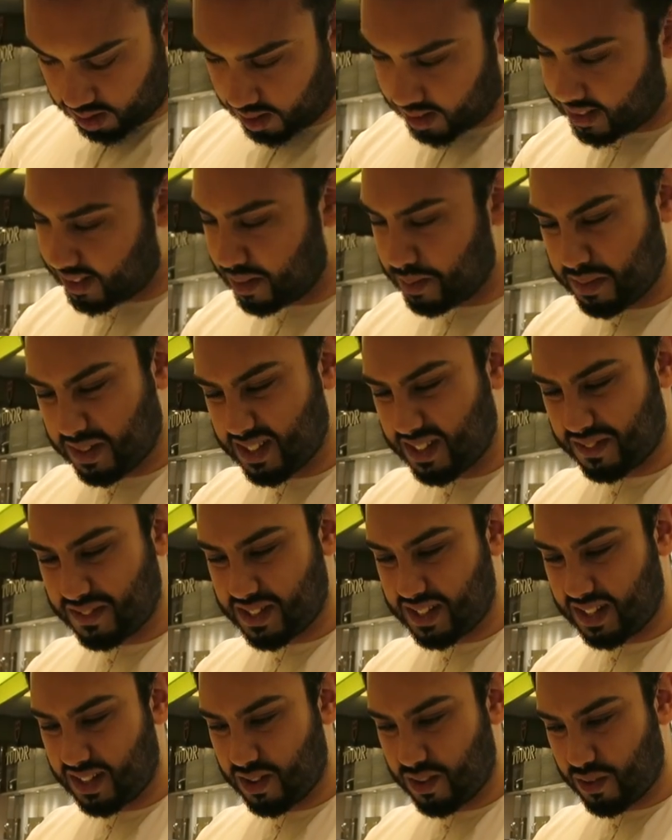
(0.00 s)
I did because I've
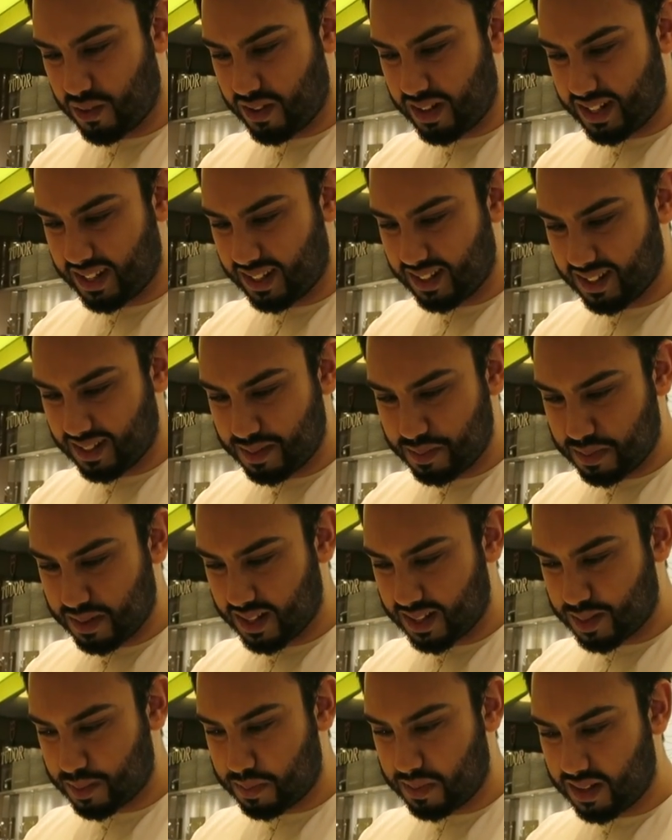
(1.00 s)
seen it already, but
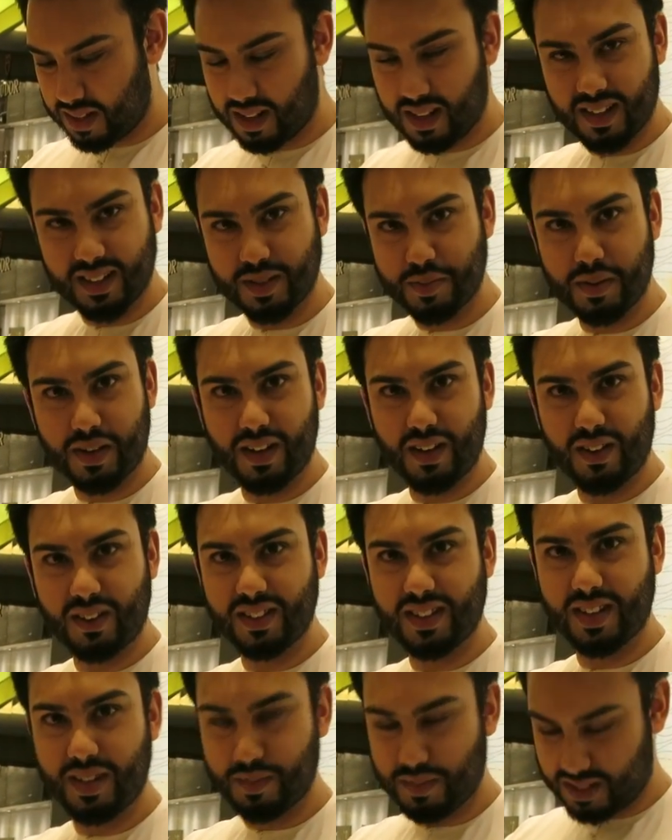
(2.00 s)
it's been it's been a long time.